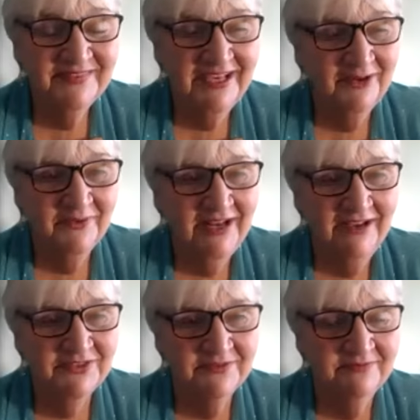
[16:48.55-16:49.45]
I don't have
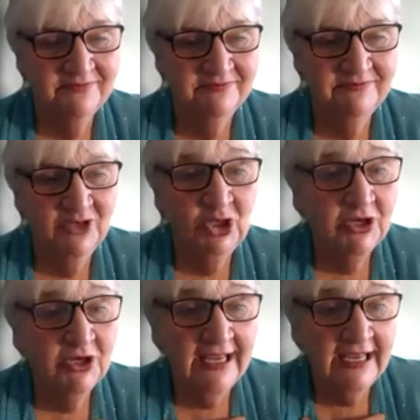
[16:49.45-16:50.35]
to
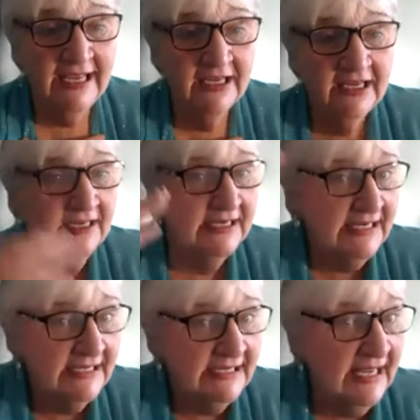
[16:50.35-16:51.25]
look at in
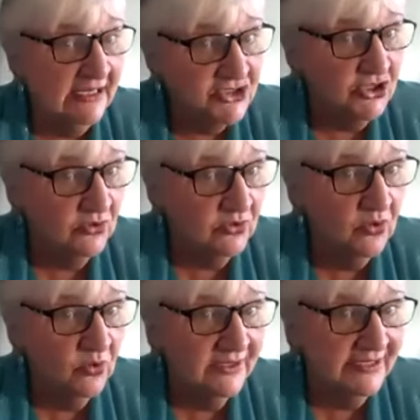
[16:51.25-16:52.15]
any external
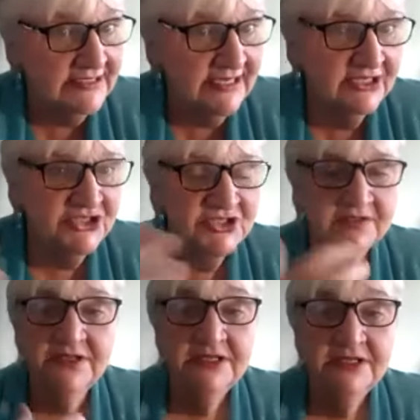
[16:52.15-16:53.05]

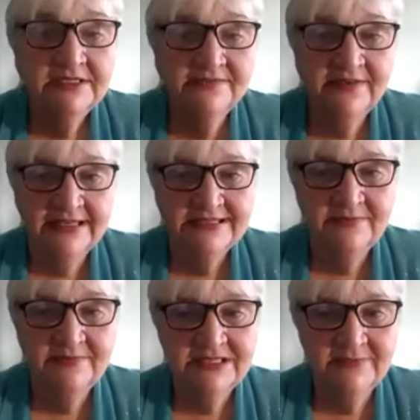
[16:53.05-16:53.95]
orientation to find
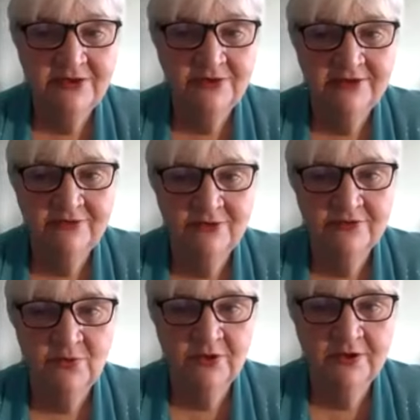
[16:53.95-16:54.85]
something to be grateful
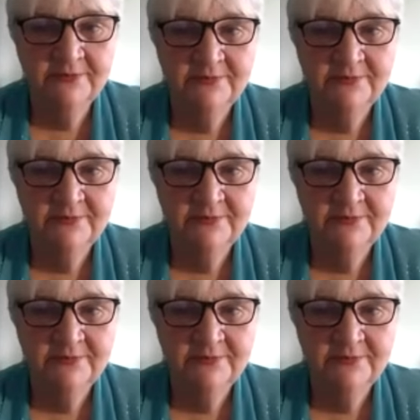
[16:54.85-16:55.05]
for.